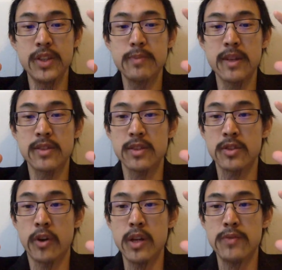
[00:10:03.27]
this makes the
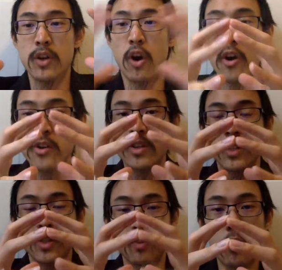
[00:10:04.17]
star even harder to
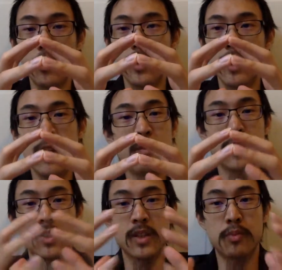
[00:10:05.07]
support
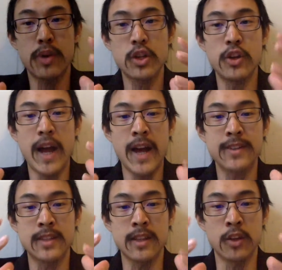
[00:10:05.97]
because the pressure
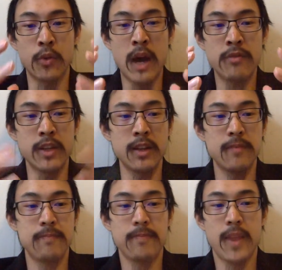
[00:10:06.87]
adds to the gravity.
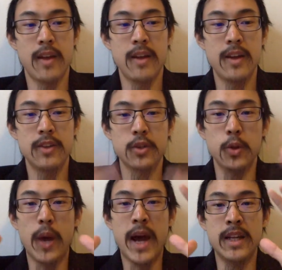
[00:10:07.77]
So
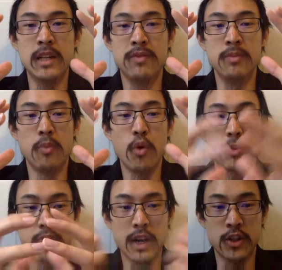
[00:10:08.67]
you add even more
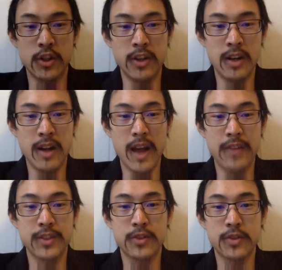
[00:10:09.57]
pressure,
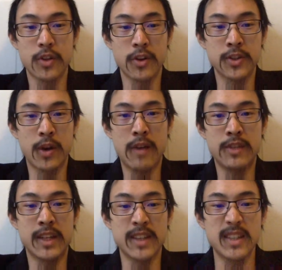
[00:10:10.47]
and the star's
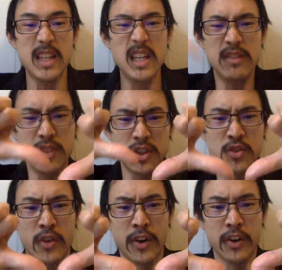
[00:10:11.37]
gravity gets even
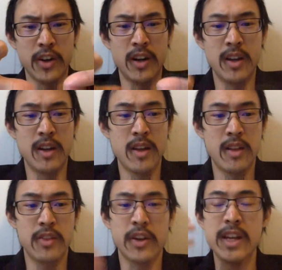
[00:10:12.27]
stronger.
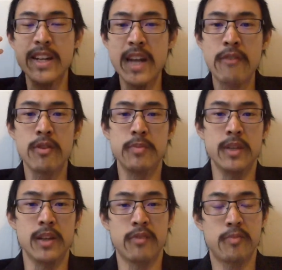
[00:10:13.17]
There can never be
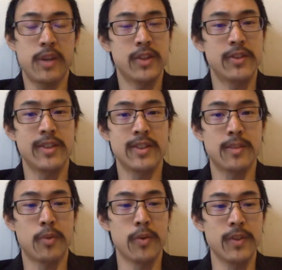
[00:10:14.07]
enough pressure to
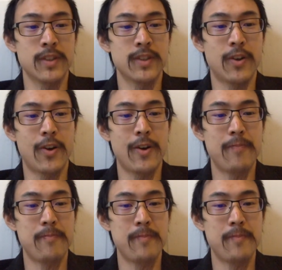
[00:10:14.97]
support the star.